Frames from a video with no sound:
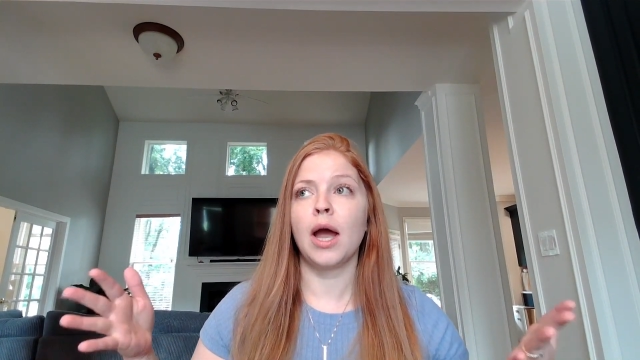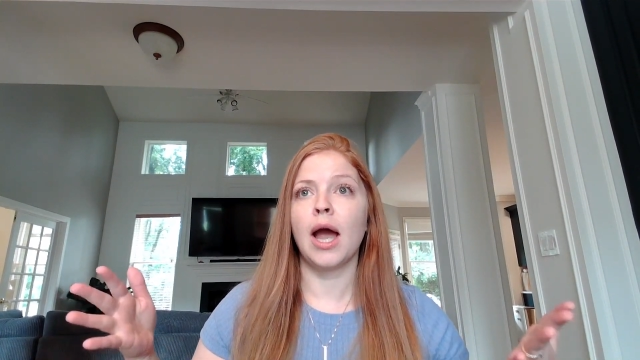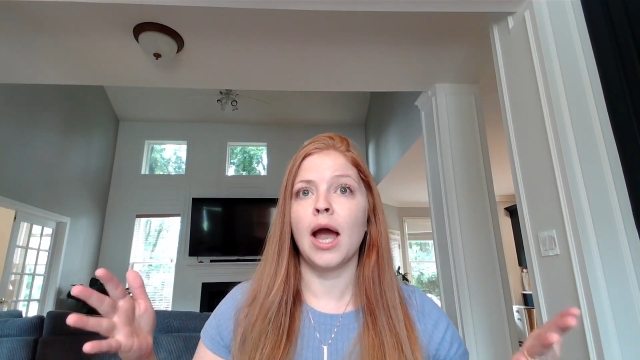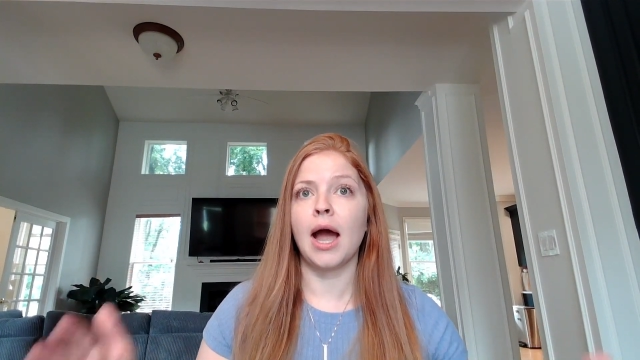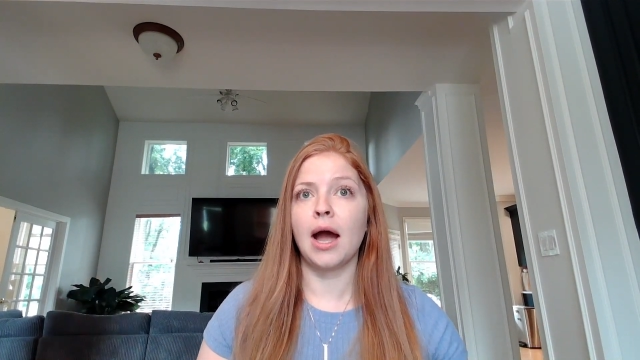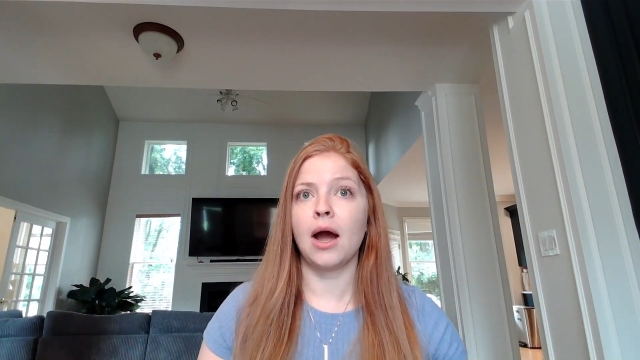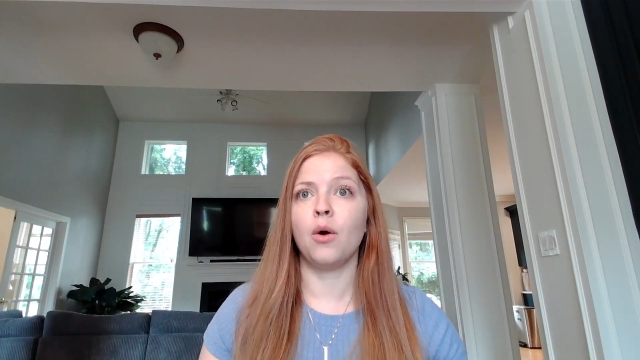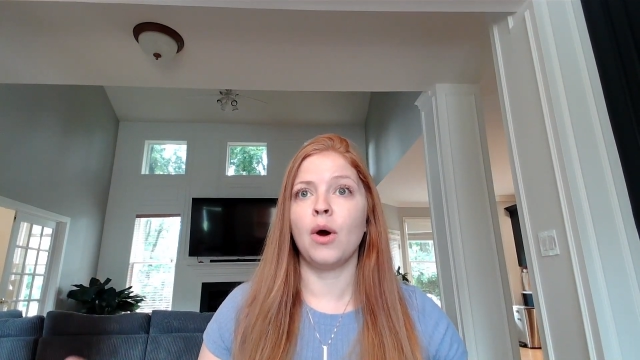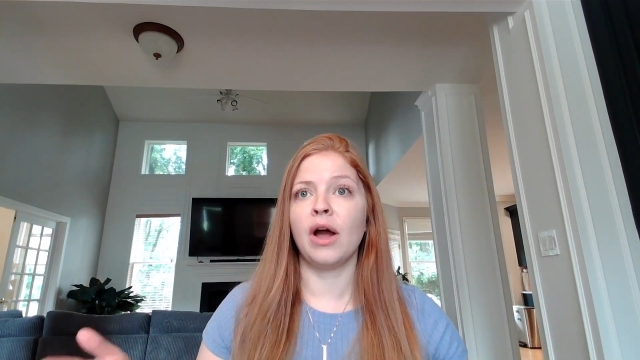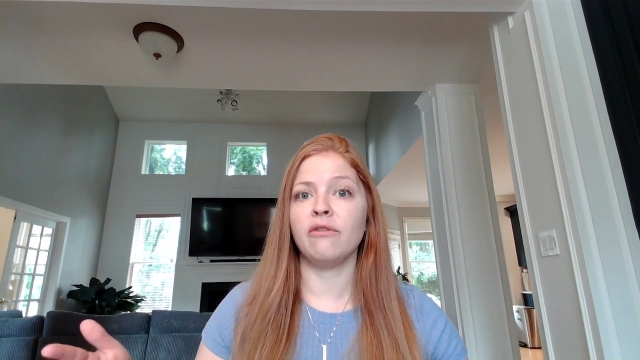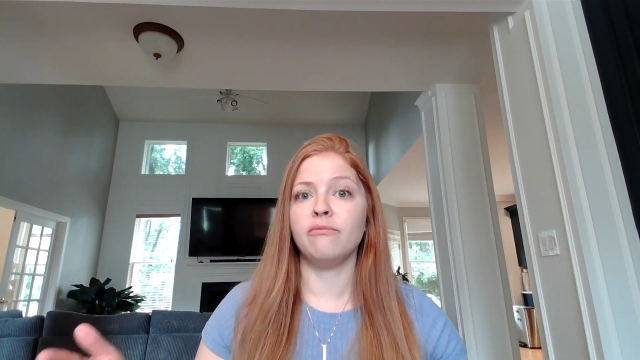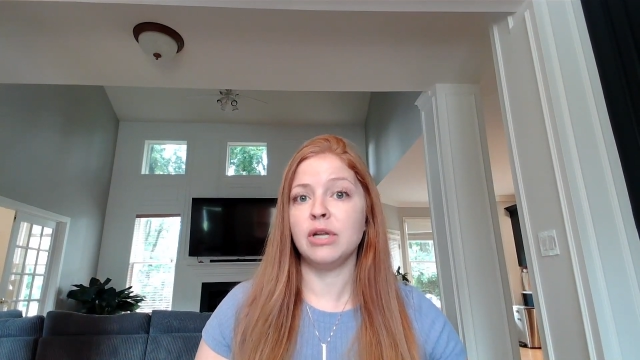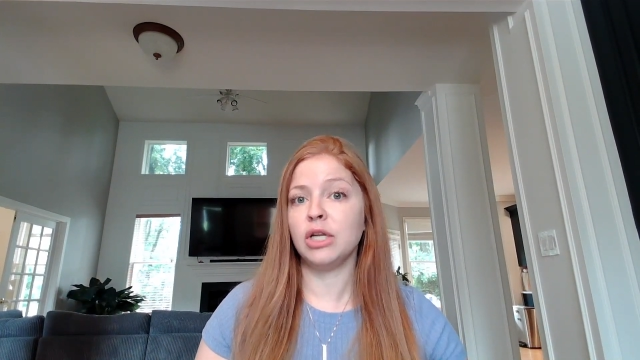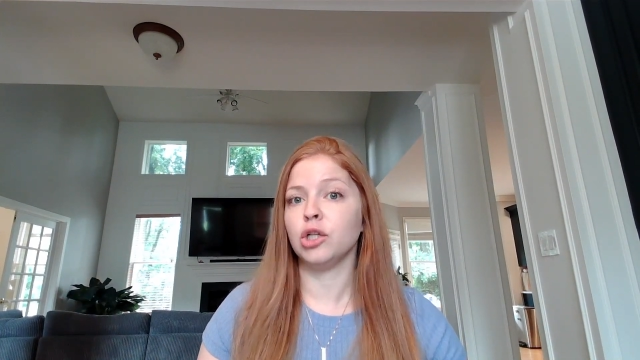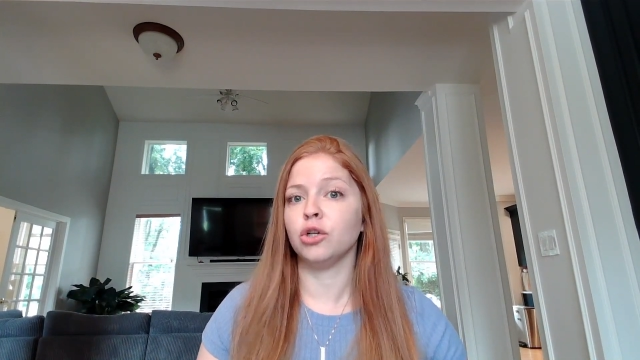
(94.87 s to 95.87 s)
how
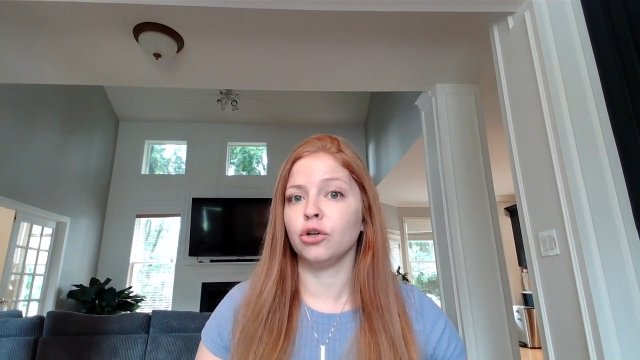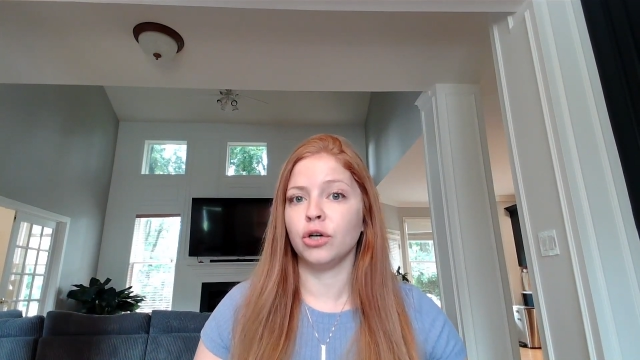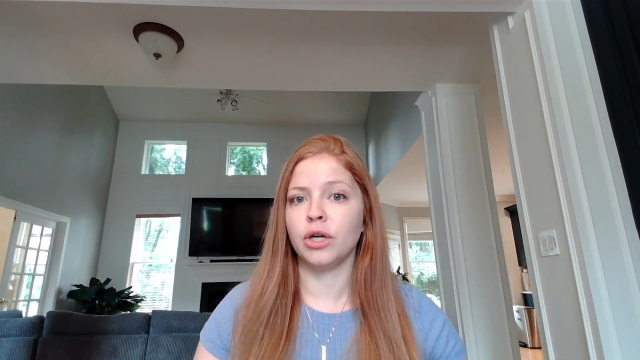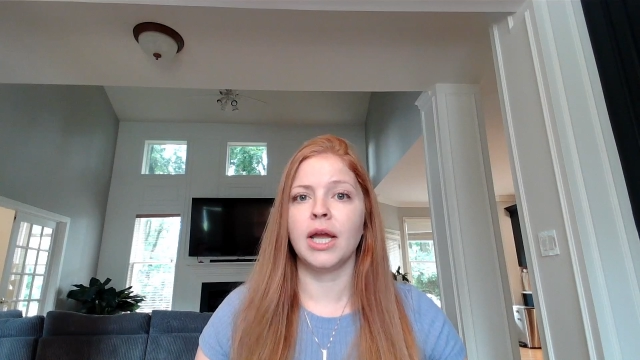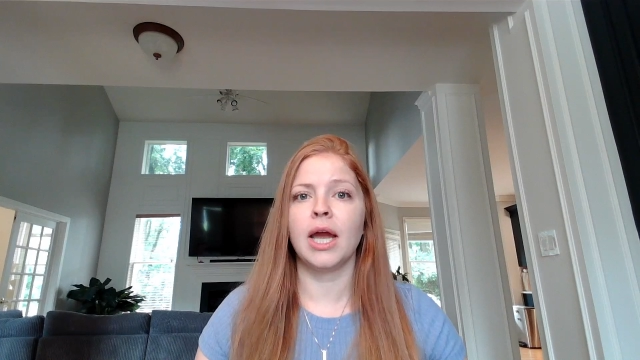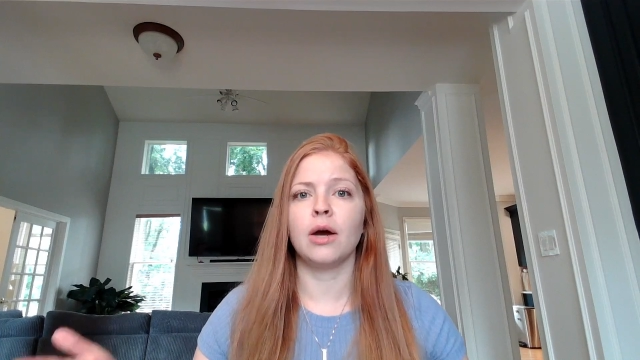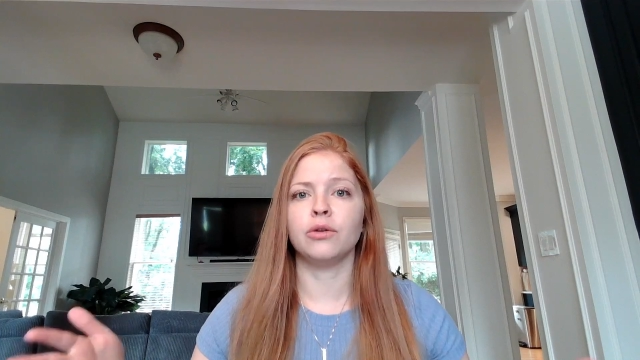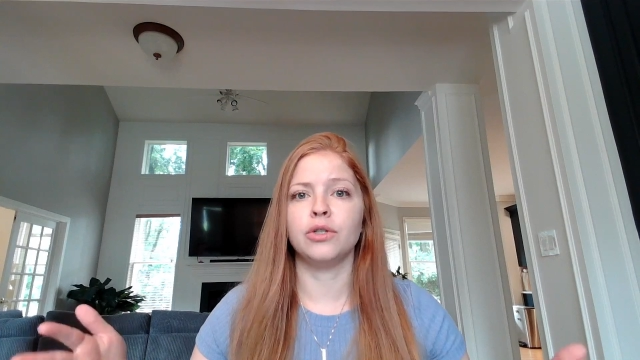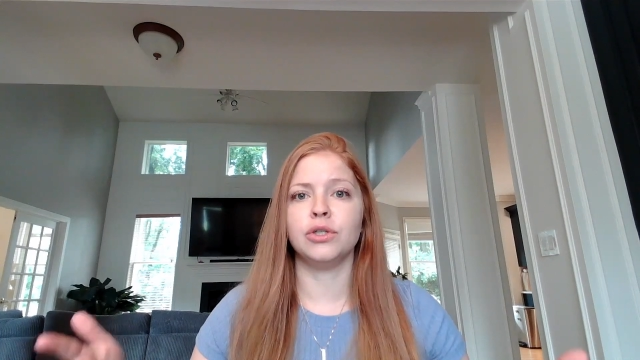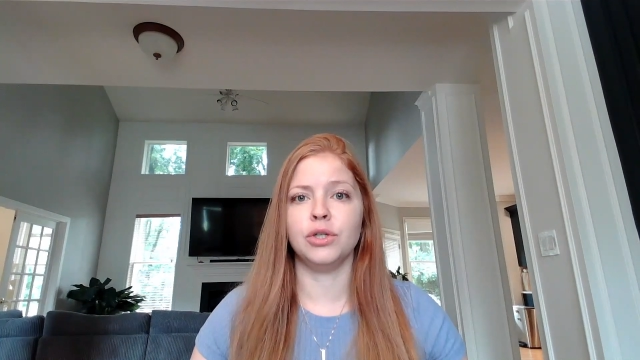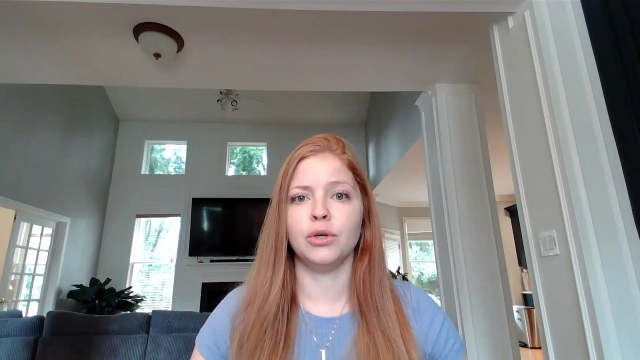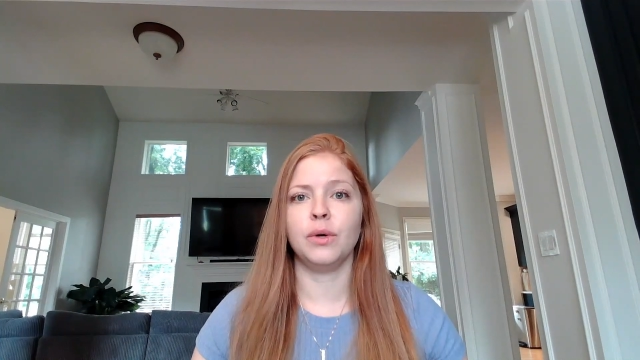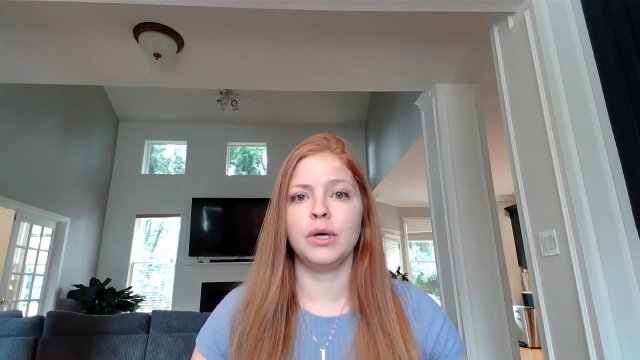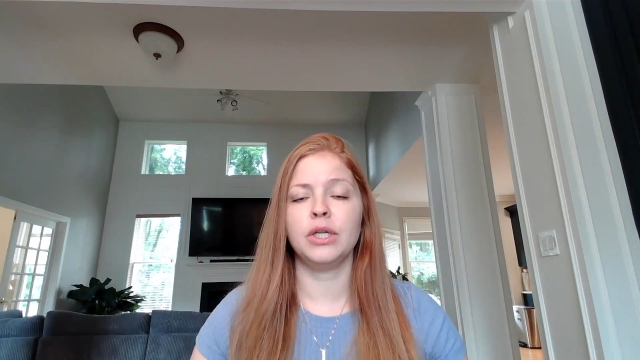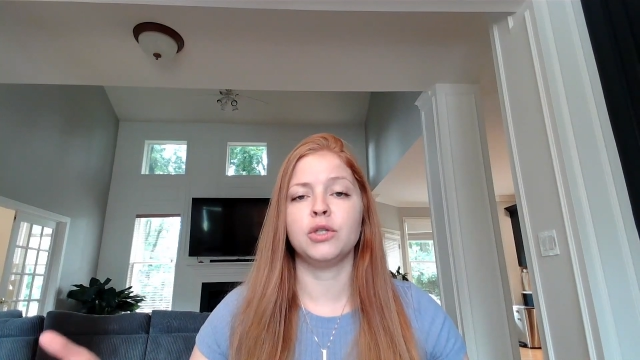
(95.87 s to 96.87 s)
I've been learning how to
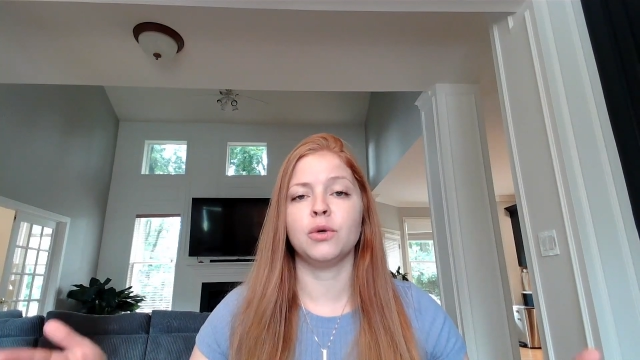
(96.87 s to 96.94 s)
do it.